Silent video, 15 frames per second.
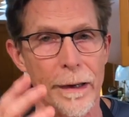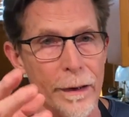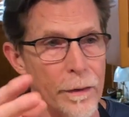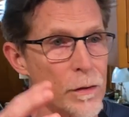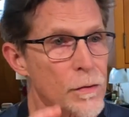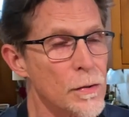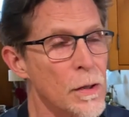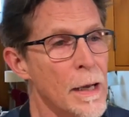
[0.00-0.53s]
Now,
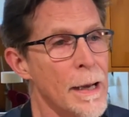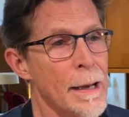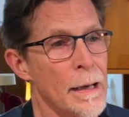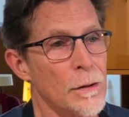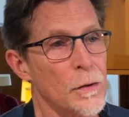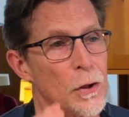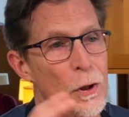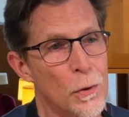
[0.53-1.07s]
there's
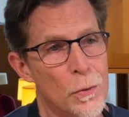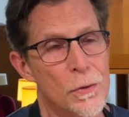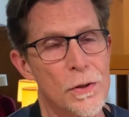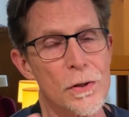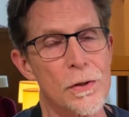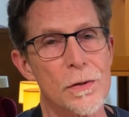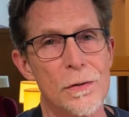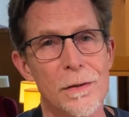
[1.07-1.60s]

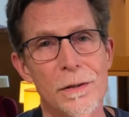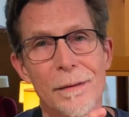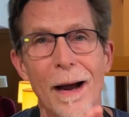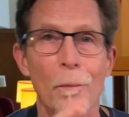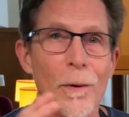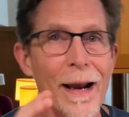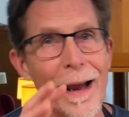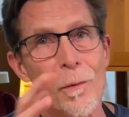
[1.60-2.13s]

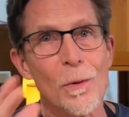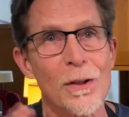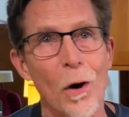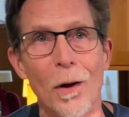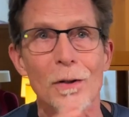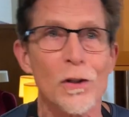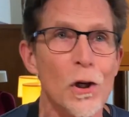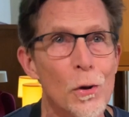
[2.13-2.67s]
what I would
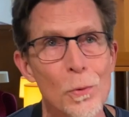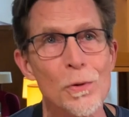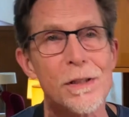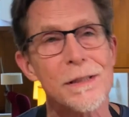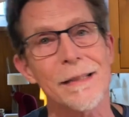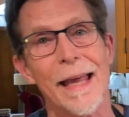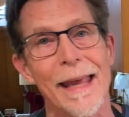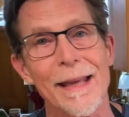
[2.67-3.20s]
call 2
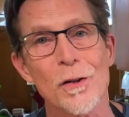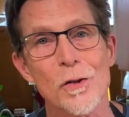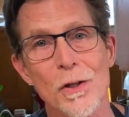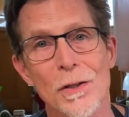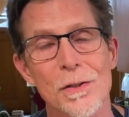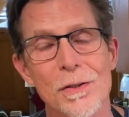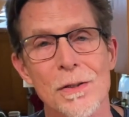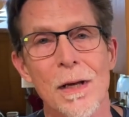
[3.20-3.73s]

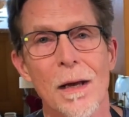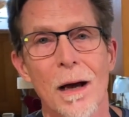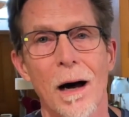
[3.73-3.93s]
stages